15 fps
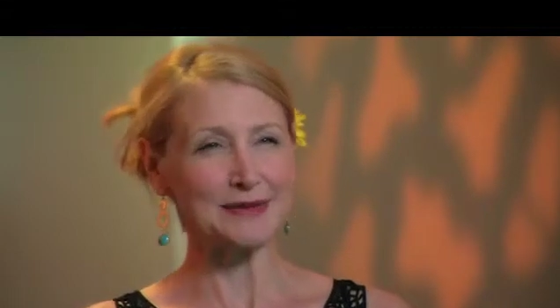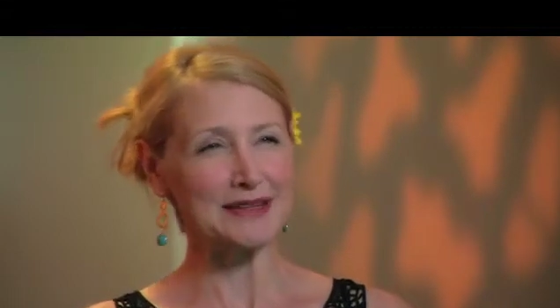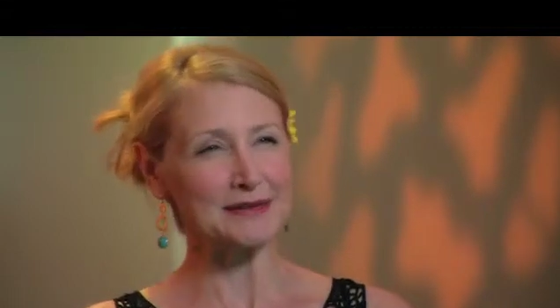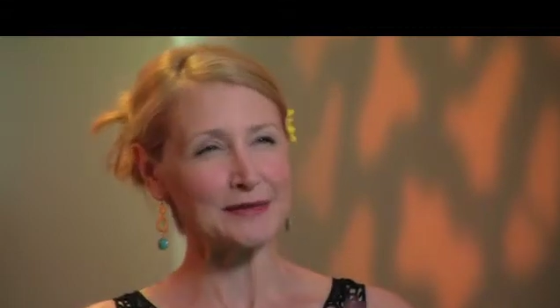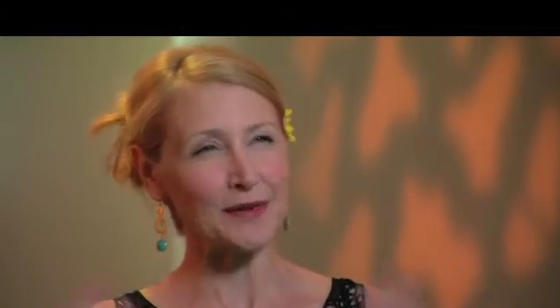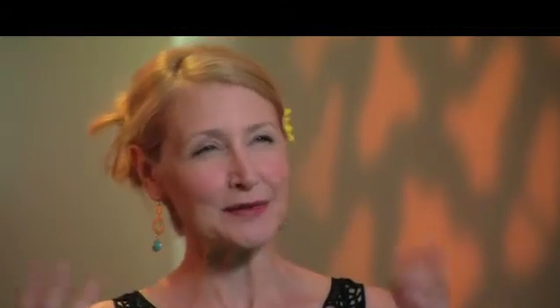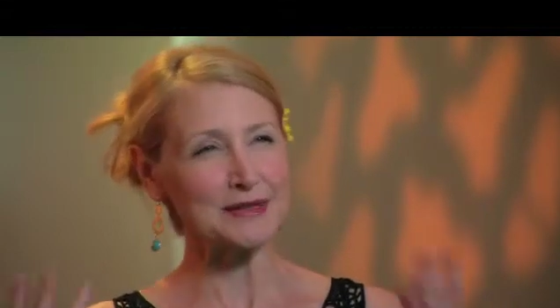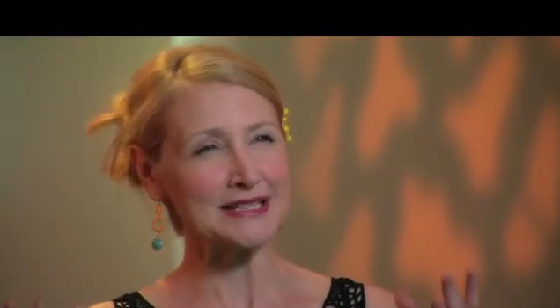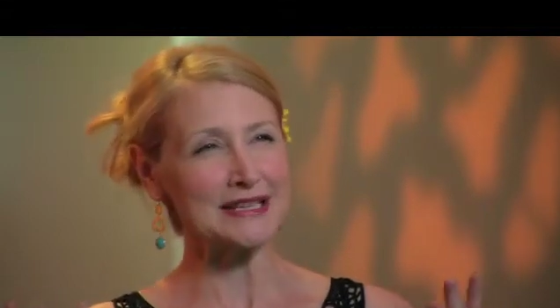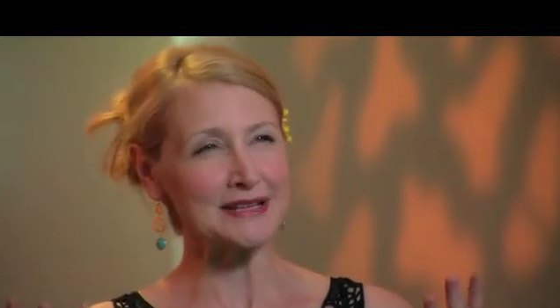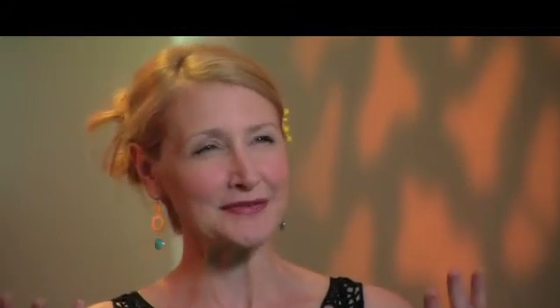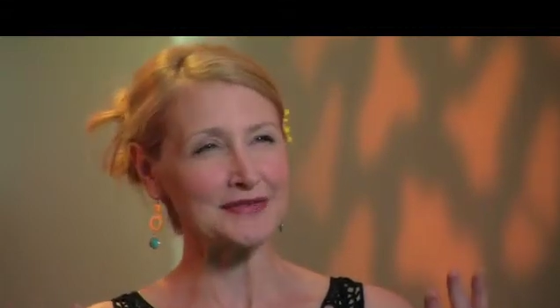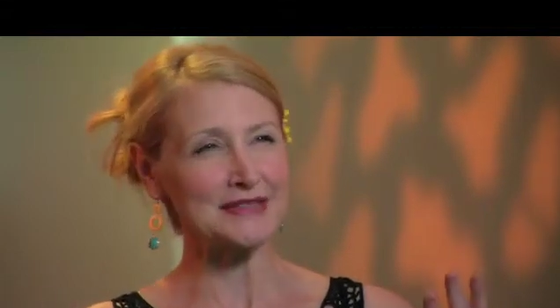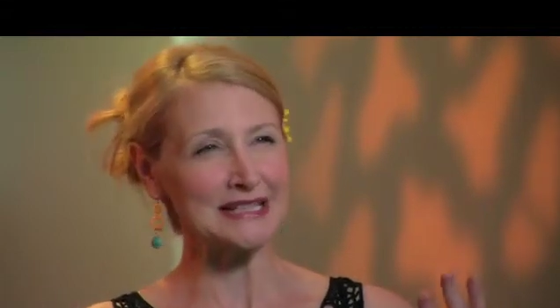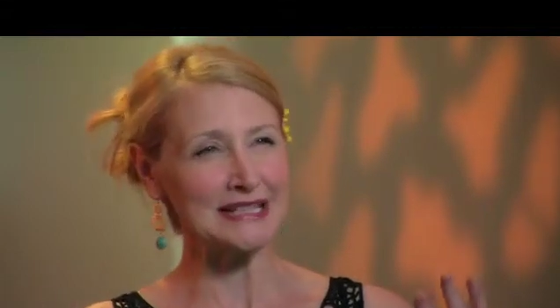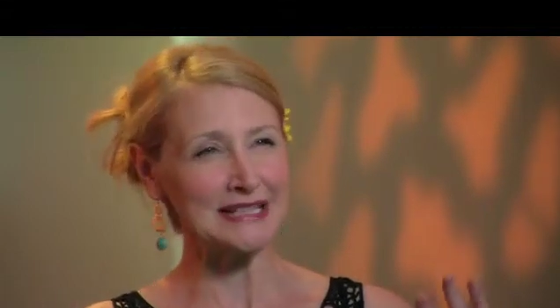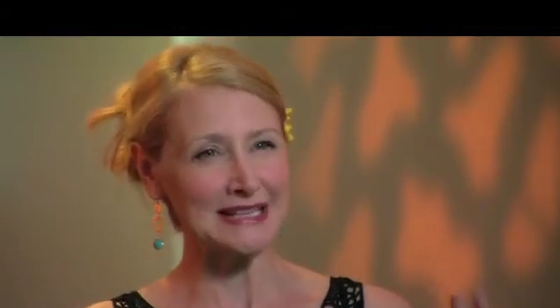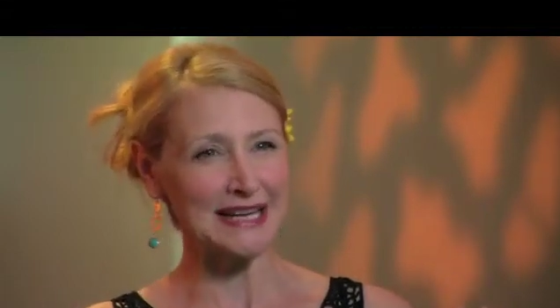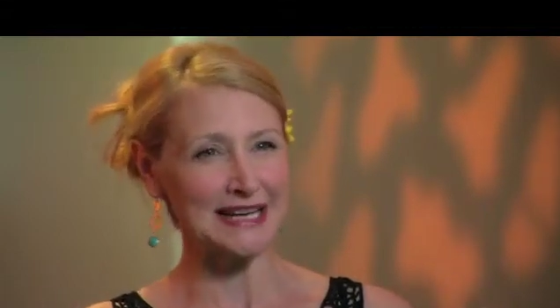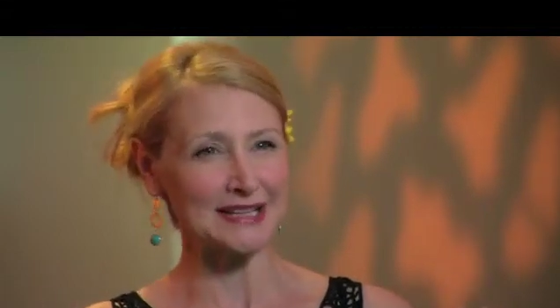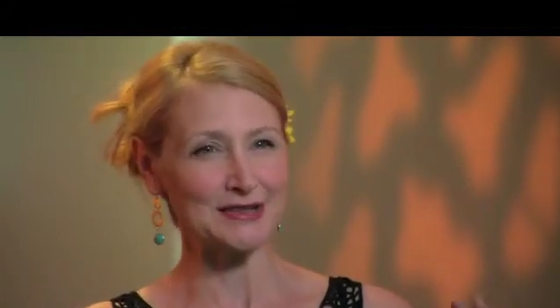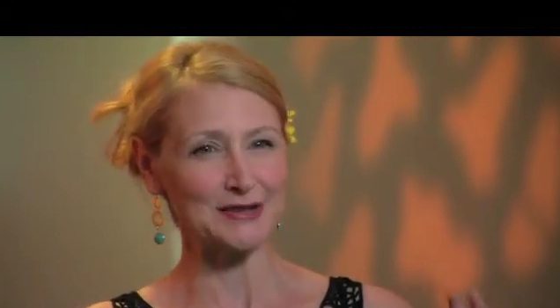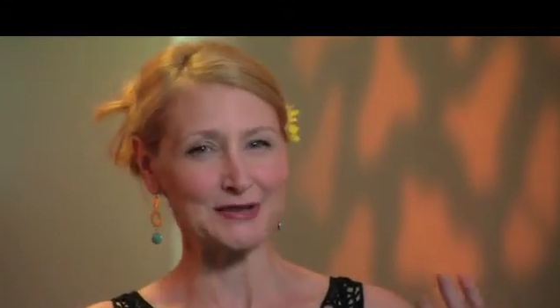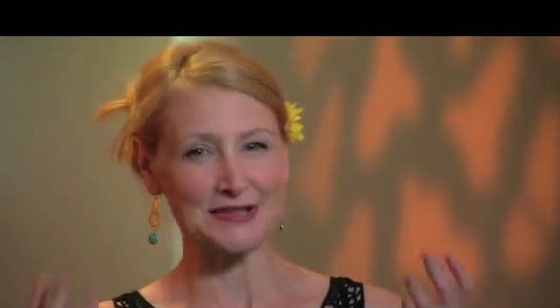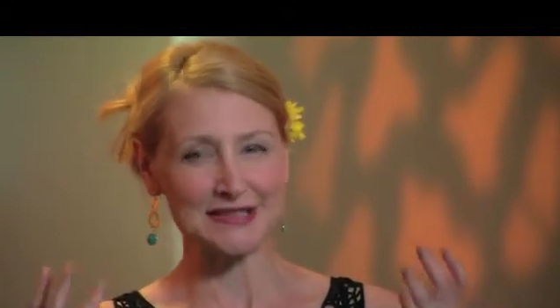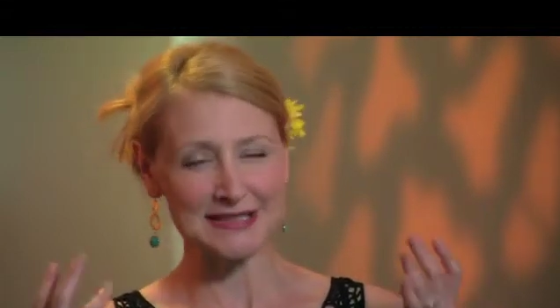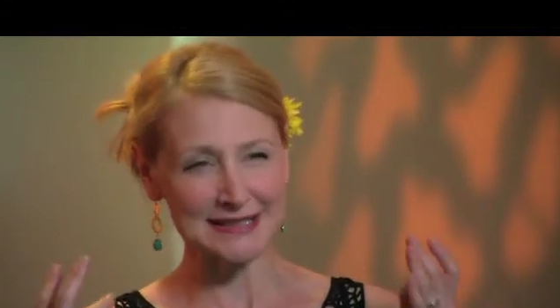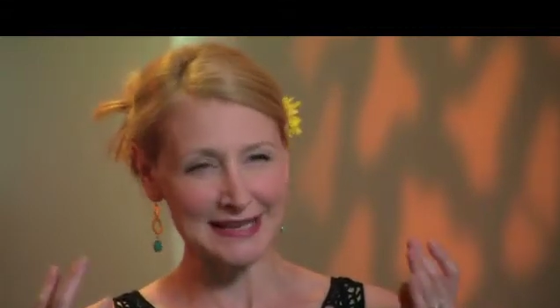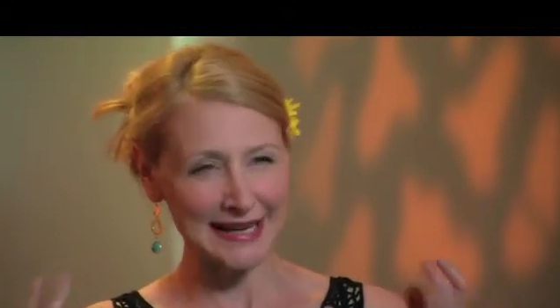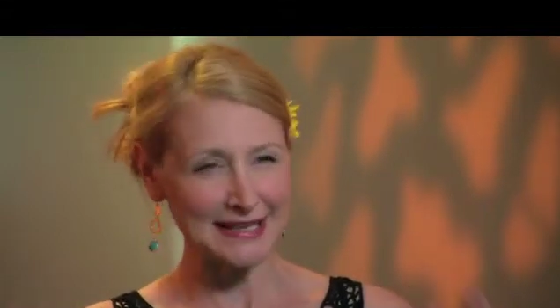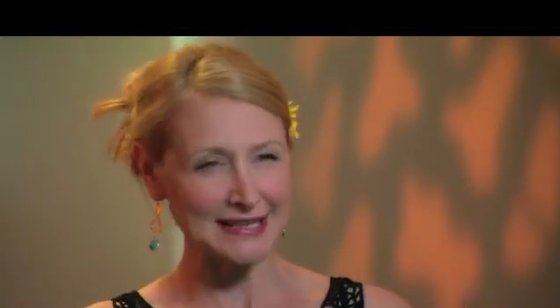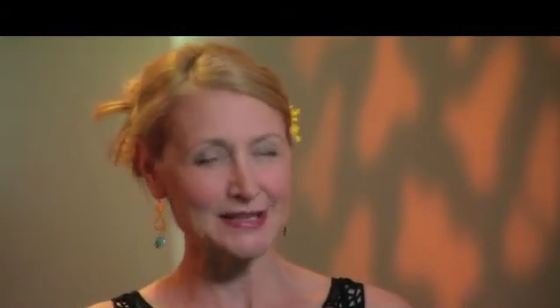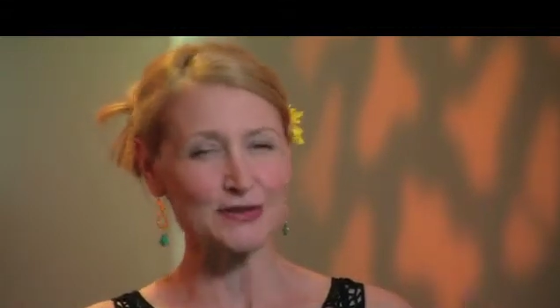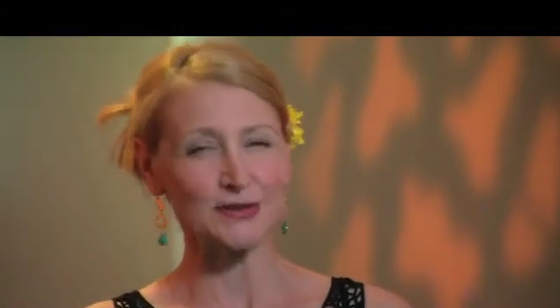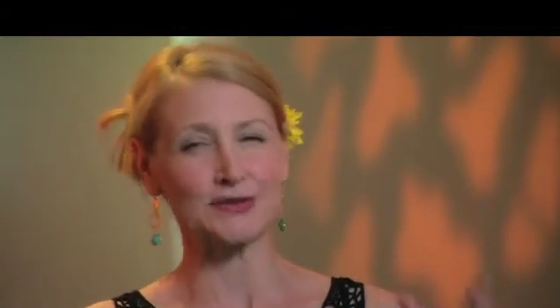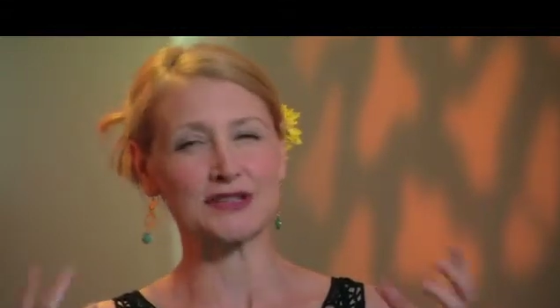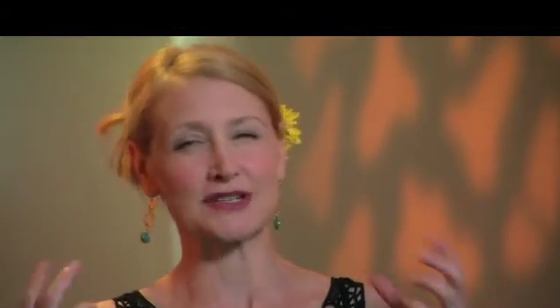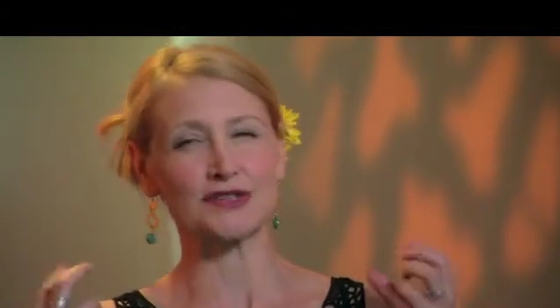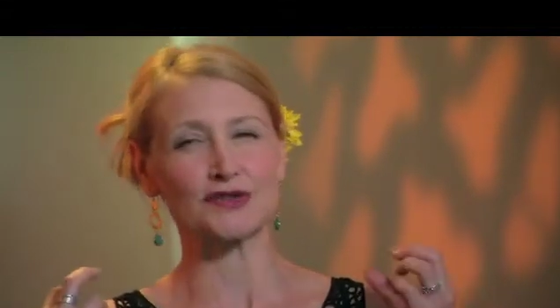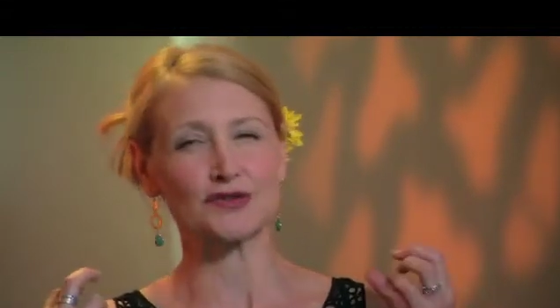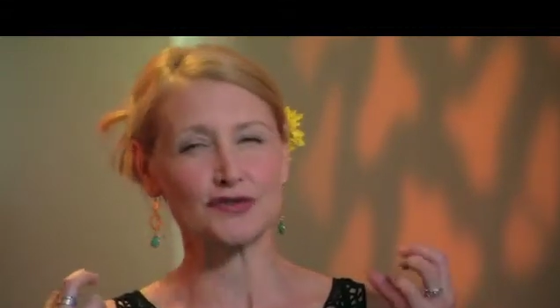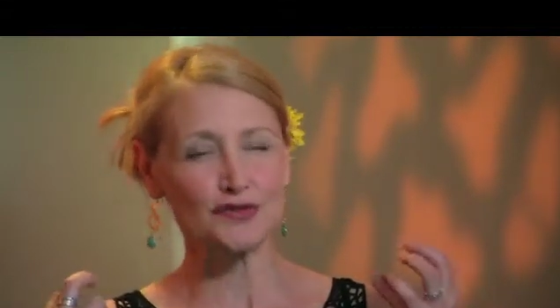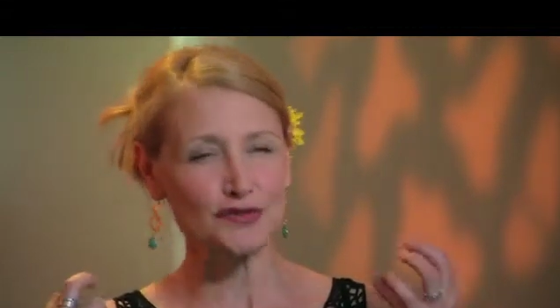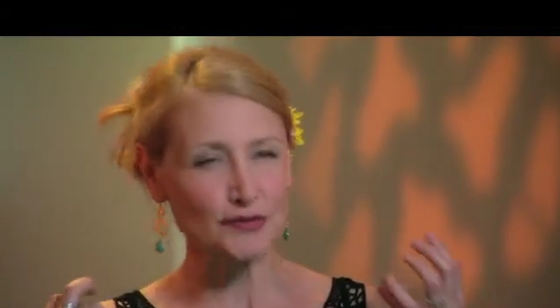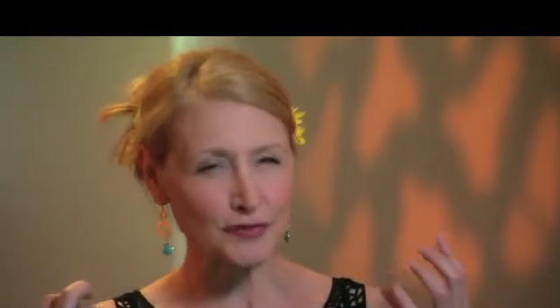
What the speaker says: We always think of teenagers as 18-year-olds as